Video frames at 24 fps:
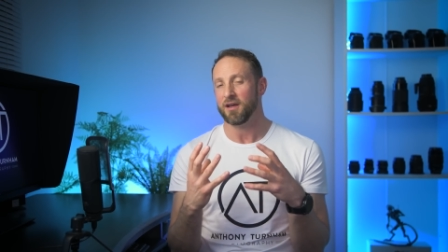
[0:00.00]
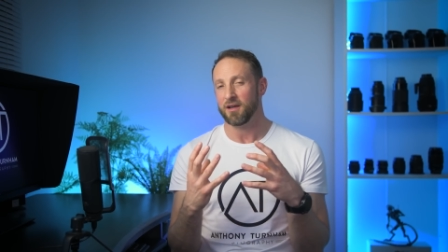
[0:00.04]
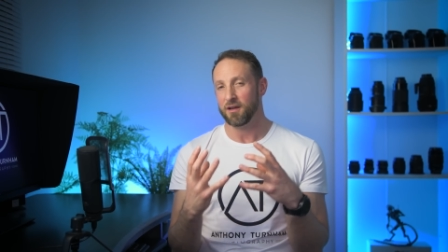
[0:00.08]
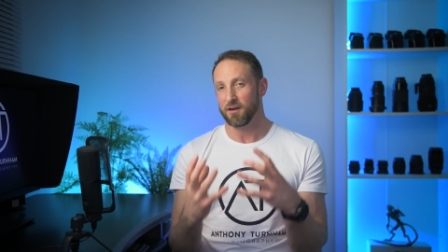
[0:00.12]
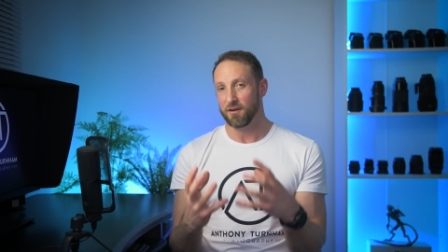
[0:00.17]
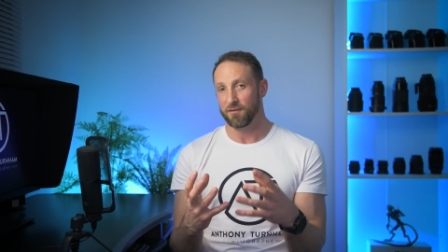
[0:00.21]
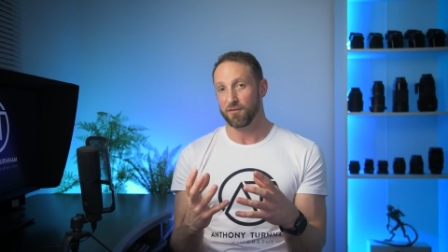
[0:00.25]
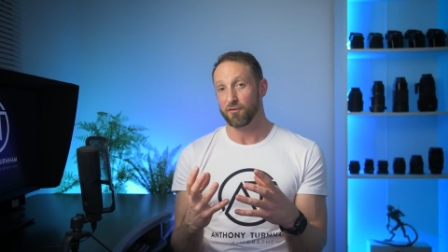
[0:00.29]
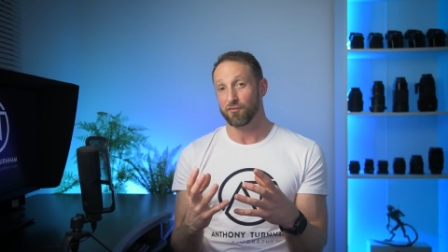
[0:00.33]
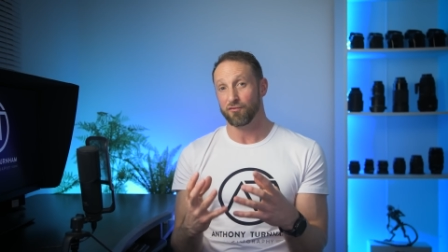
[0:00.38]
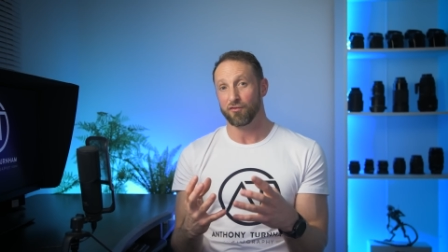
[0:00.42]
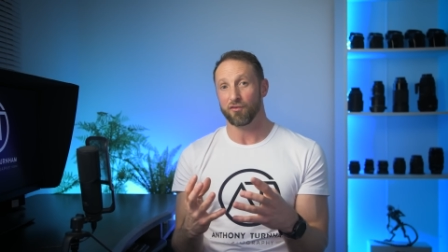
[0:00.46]

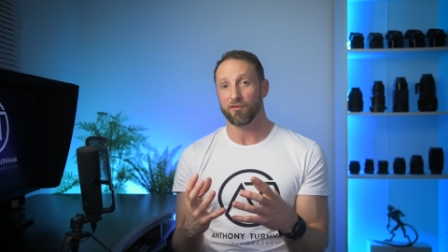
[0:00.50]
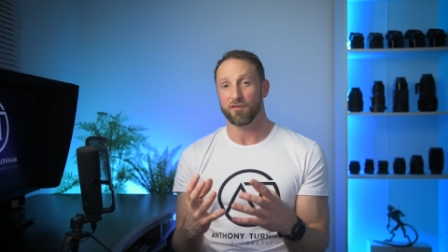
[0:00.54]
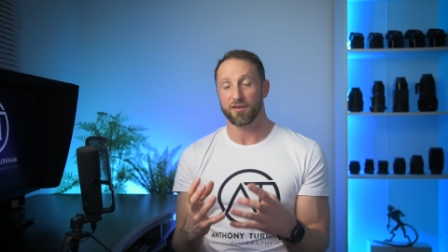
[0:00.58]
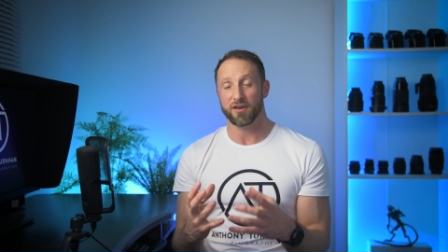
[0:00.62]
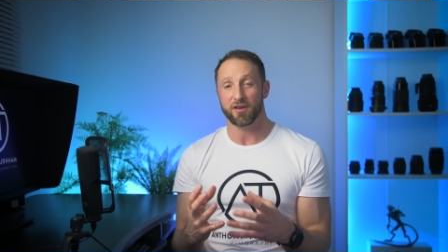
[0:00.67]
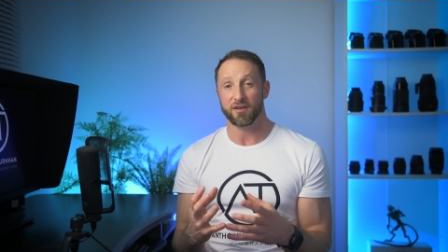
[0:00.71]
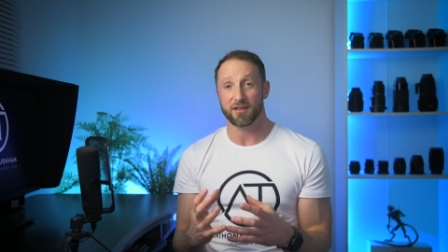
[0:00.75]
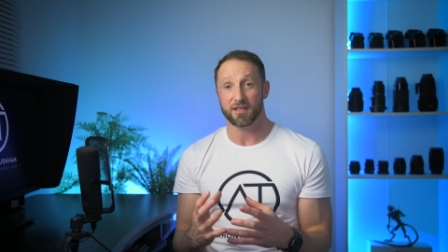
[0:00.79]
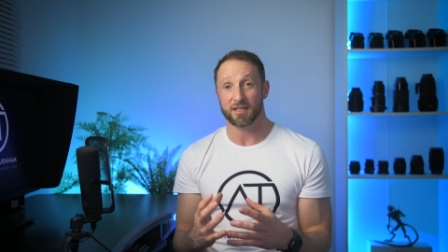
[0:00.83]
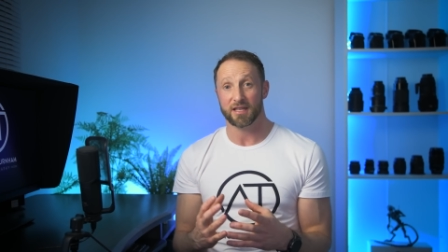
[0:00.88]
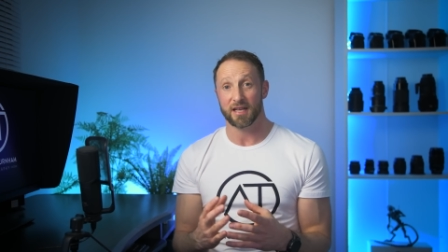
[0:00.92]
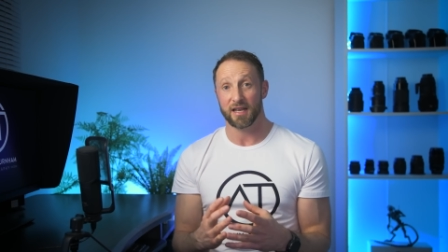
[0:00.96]
of Aurora
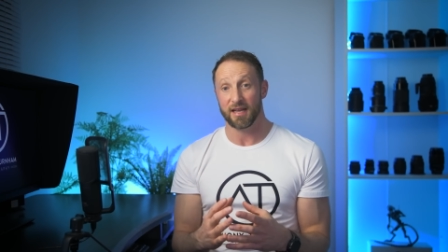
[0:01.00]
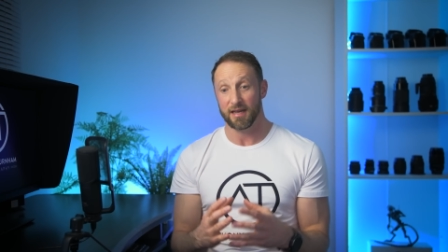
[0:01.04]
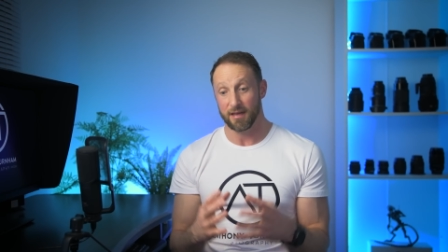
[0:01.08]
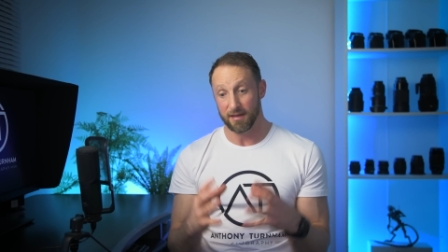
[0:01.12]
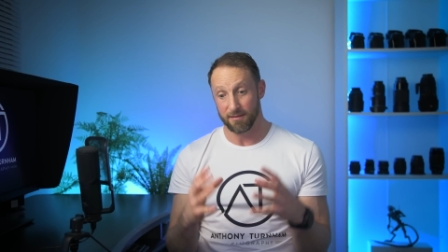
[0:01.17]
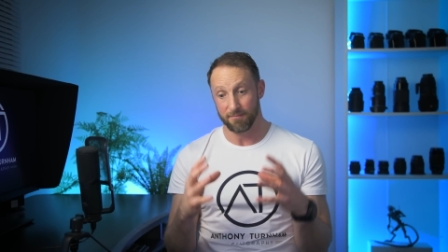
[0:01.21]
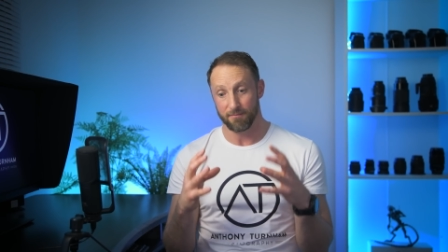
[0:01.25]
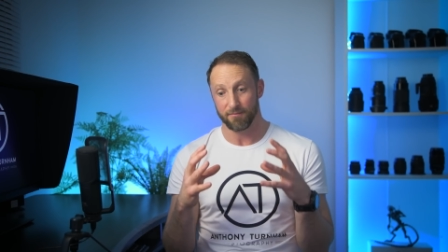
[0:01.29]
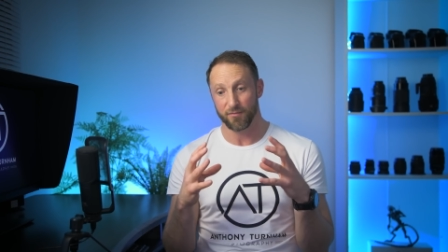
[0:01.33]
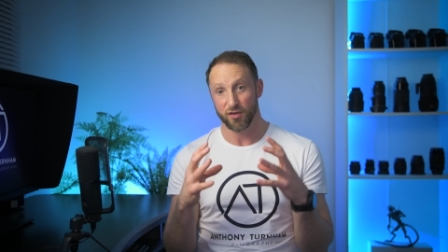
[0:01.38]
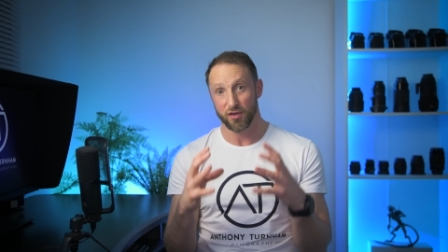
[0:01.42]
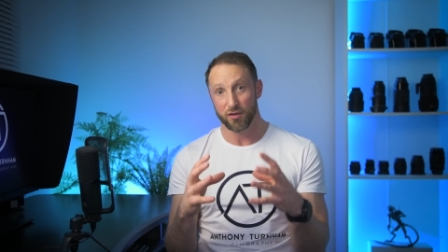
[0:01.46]
19
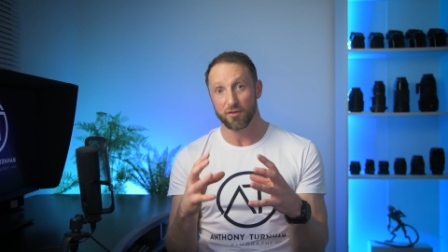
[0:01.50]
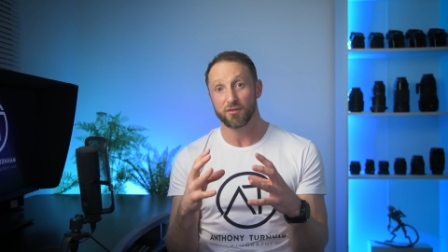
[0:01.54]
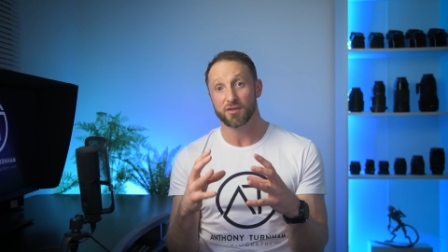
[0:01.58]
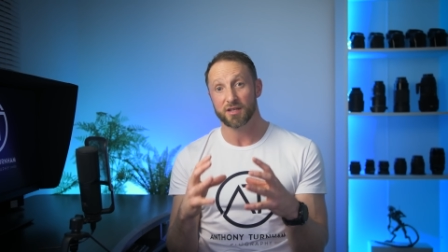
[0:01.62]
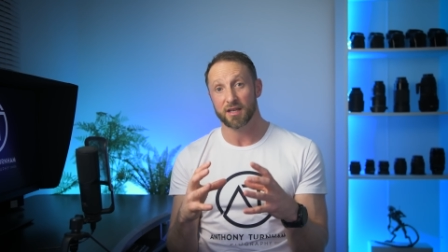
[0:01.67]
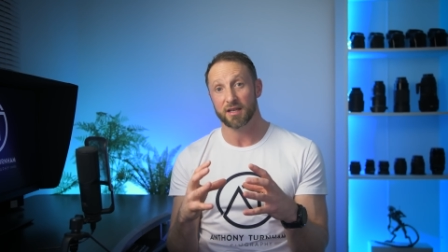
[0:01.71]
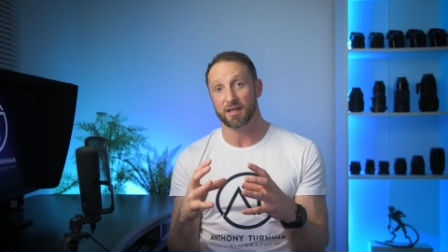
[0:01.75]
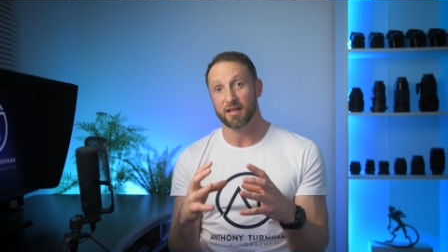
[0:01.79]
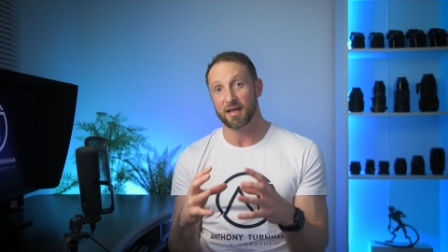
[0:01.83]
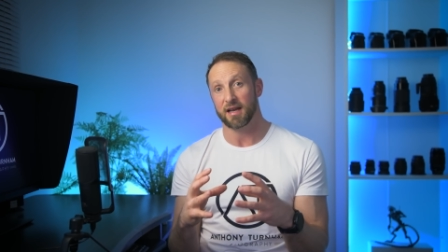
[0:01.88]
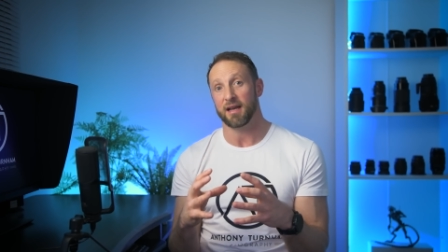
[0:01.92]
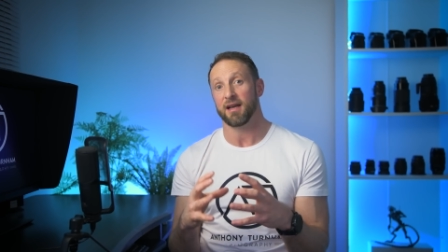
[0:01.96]
and
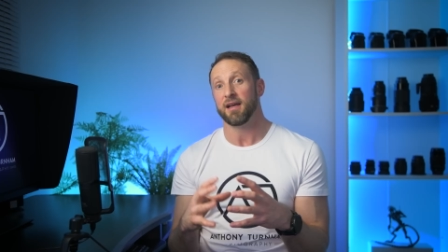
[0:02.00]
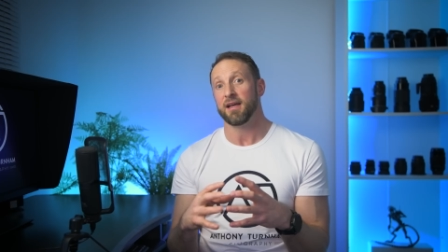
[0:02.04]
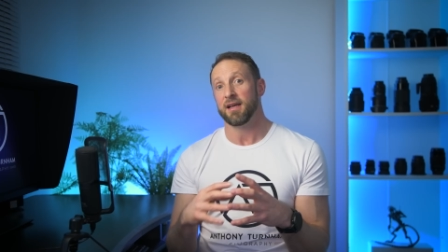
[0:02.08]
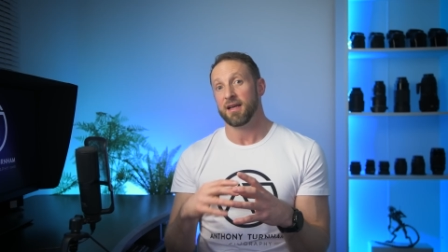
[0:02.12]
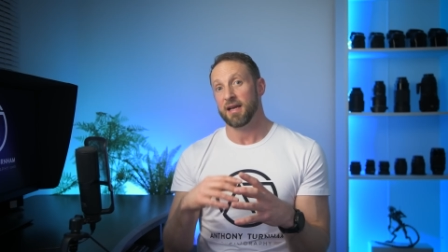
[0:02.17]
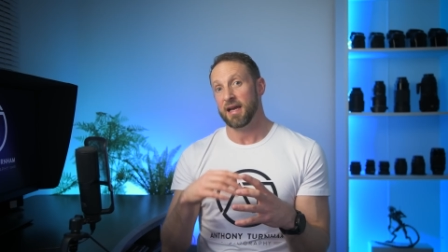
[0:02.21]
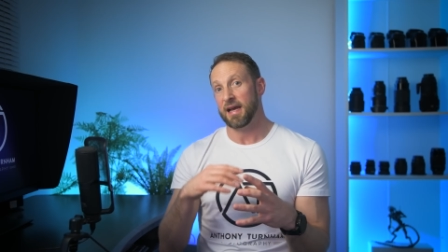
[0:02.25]
using that